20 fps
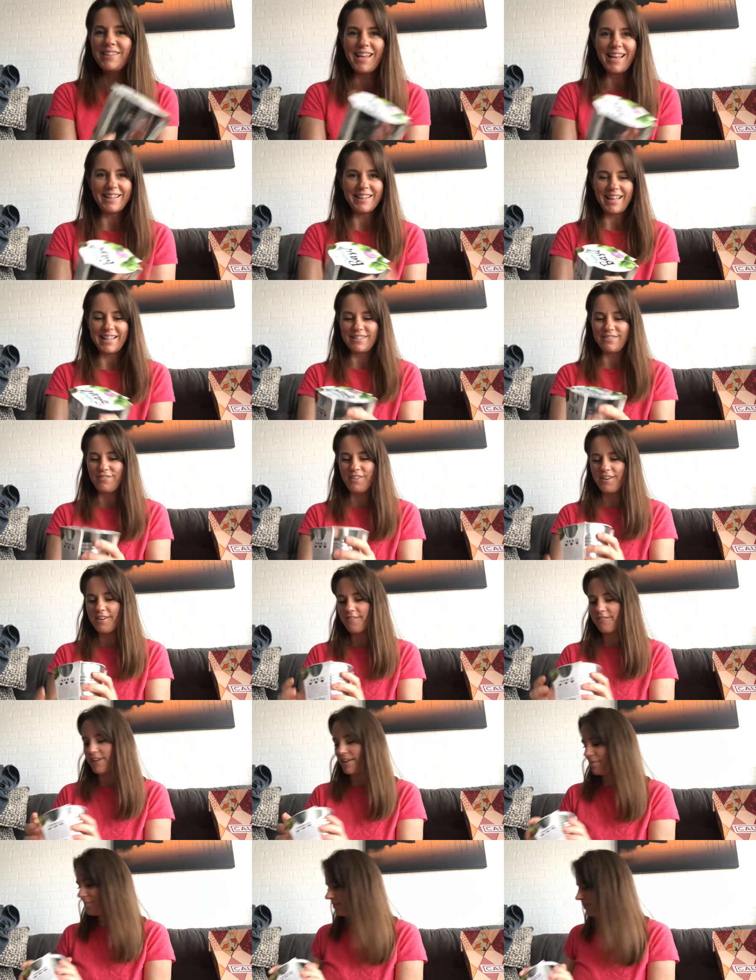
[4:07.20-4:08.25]
that's very
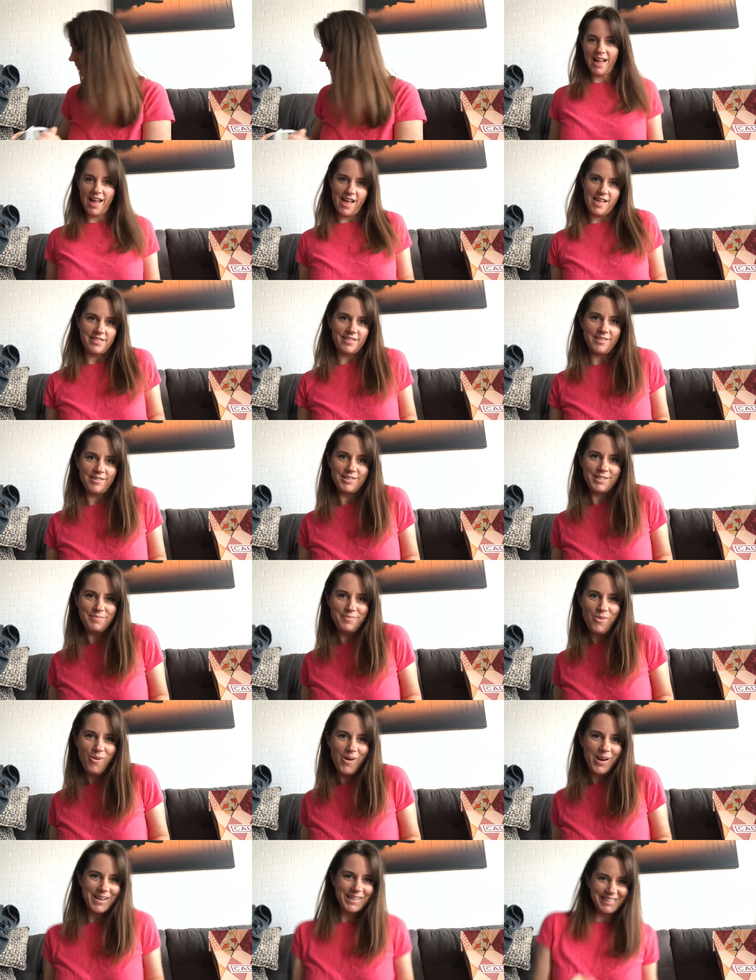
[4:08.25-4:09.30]
fun. There's
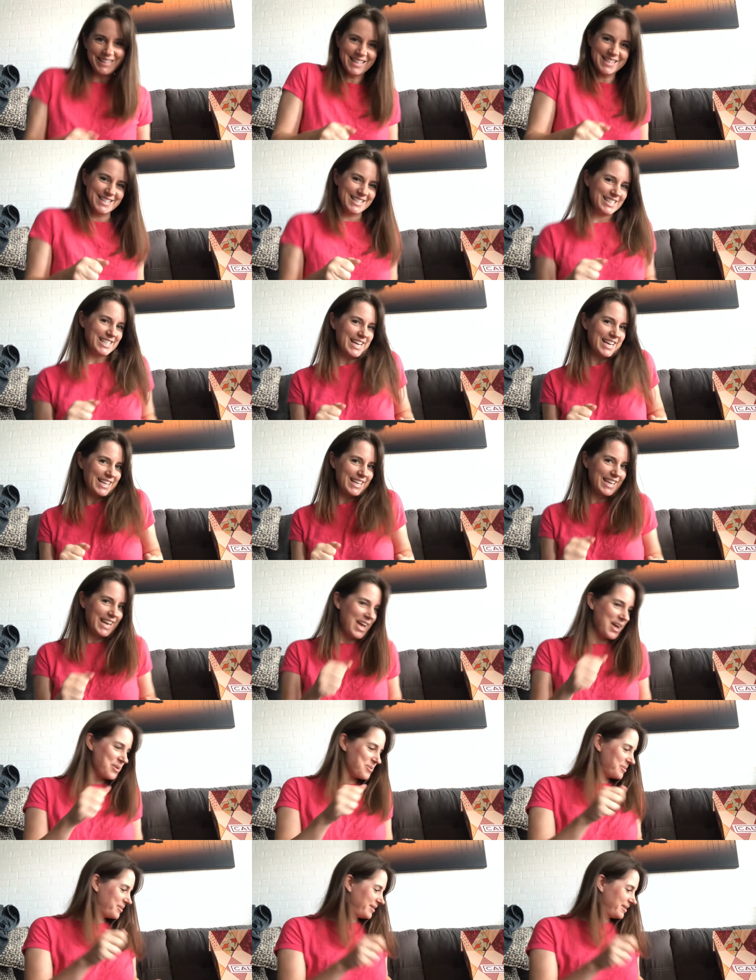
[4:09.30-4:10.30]
more, let's check it out.